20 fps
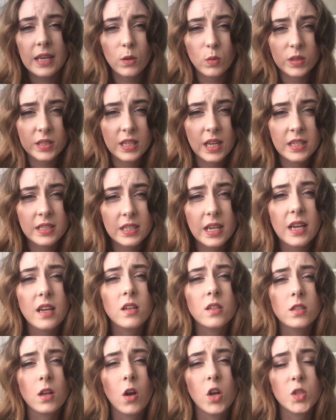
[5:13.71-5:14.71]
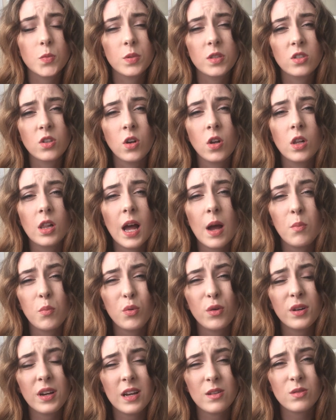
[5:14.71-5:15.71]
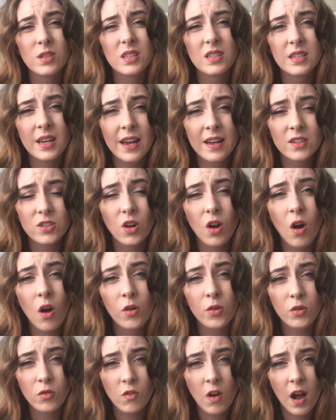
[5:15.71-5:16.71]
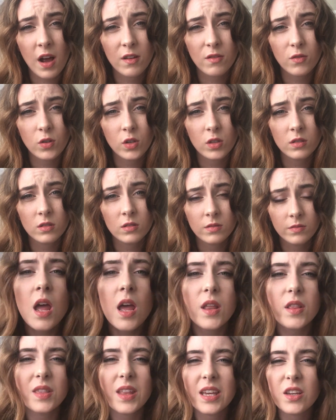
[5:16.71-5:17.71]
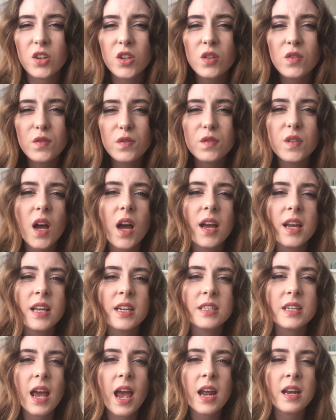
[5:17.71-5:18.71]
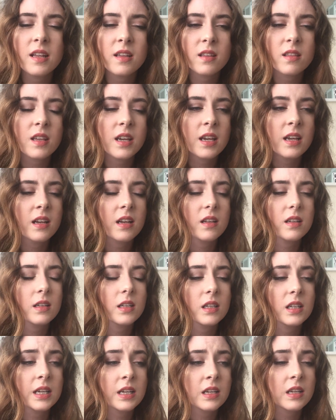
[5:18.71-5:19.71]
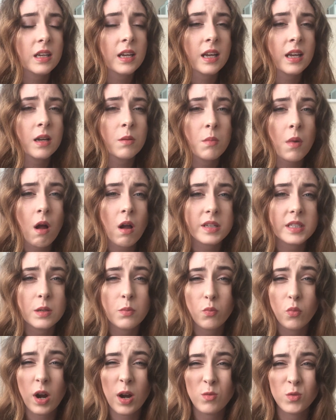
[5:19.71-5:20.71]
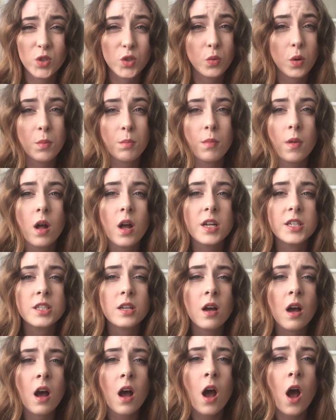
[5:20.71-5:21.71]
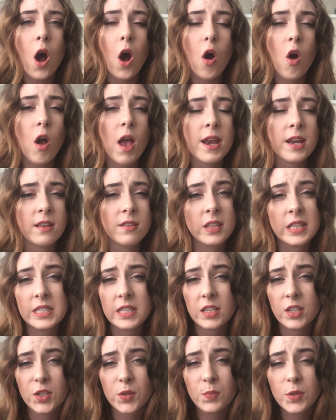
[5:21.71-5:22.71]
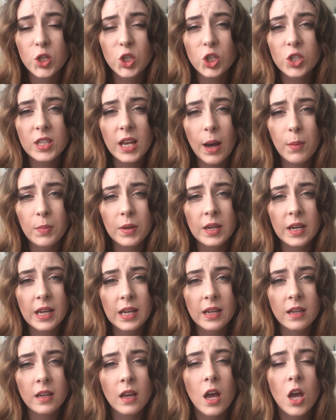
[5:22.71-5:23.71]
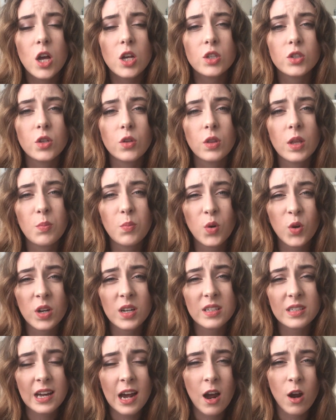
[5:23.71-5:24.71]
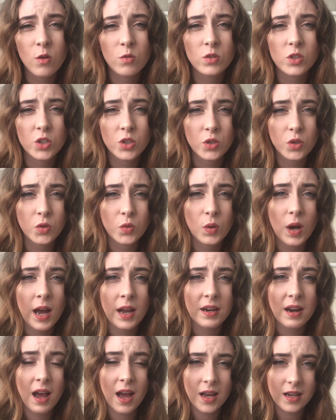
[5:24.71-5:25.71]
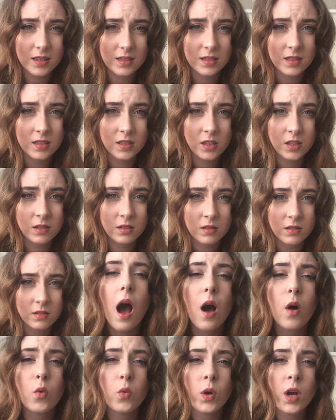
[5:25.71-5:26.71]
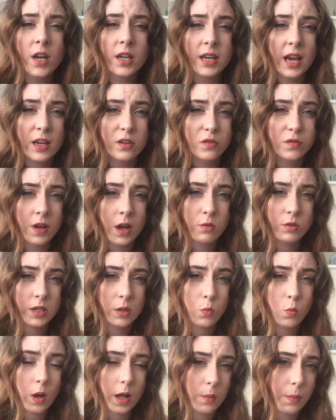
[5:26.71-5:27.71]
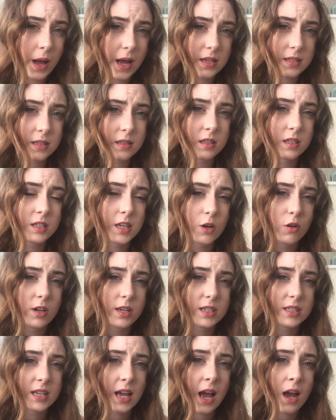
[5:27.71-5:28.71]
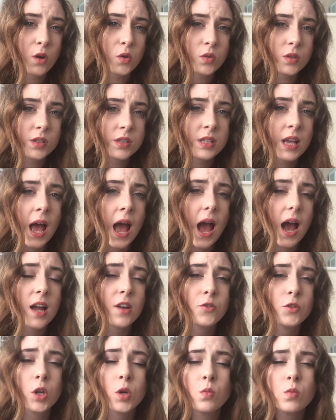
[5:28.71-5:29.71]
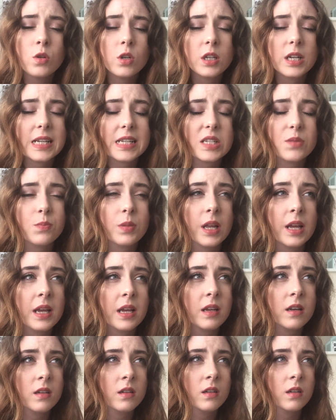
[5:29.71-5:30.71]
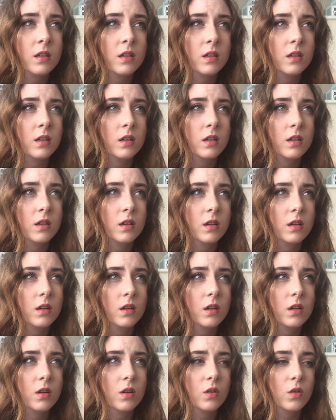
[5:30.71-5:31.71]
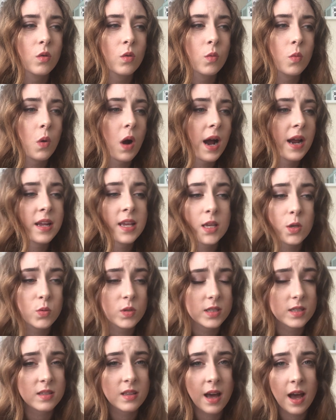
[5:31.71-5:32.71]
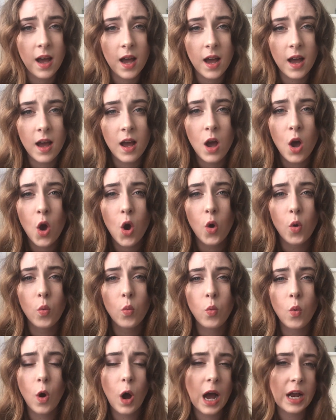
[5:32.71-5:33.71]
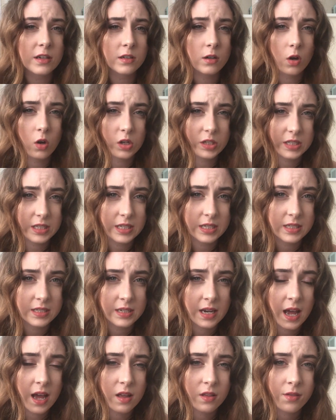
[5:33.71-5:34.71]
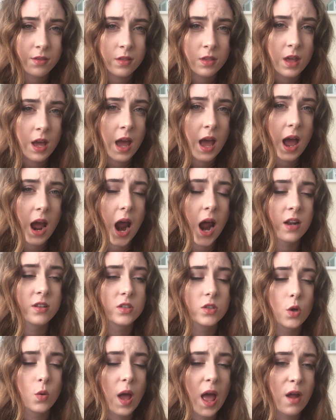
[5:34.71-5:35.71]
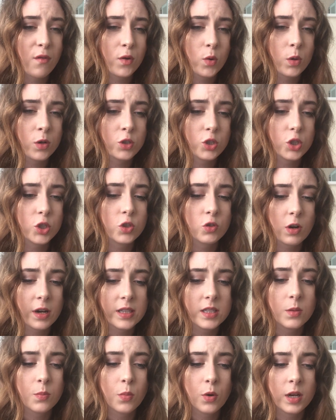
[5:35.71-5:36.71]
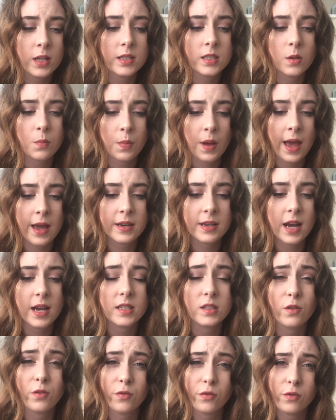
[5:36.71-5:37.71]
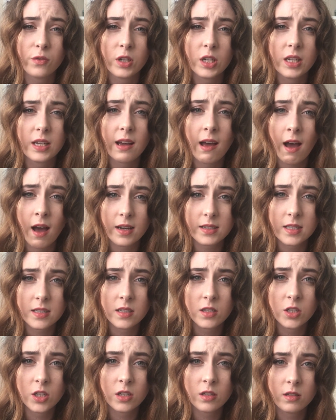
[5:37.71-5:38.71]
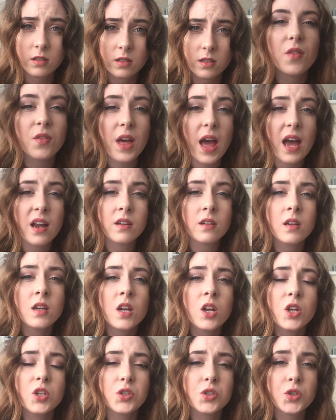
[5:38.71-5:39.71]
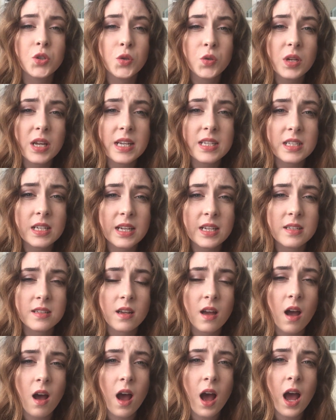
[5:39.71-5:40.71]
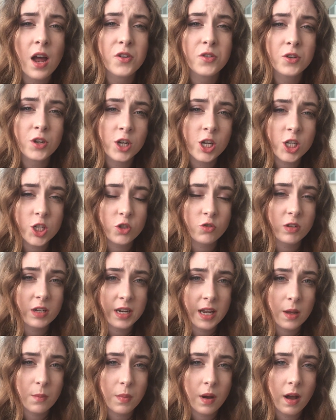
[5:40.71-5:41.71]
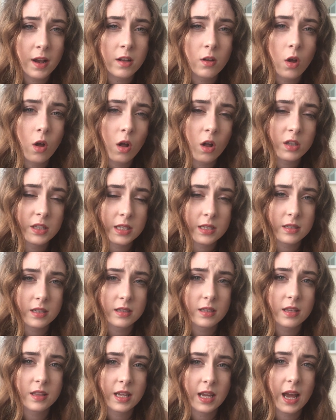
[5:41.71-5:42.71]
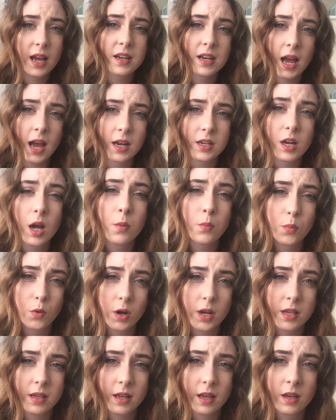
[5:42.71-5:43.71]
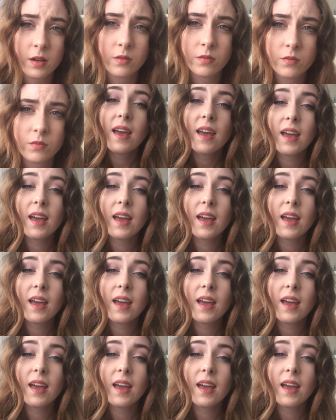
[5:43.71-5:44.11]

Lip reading: He was then taken to hospital and pronounced dead on arrival. They couldn't find anything linking Martin Brown to a murder or anything suspicious happening, so they put it down to an accident. A worker had found him while passing the derelict house, and no one could explain why he was there, what had caused his death, and so everyone just tried to put it to bed as a freak accident. Then, 2 days later, a nursery nearby called and said that they had had a break-in.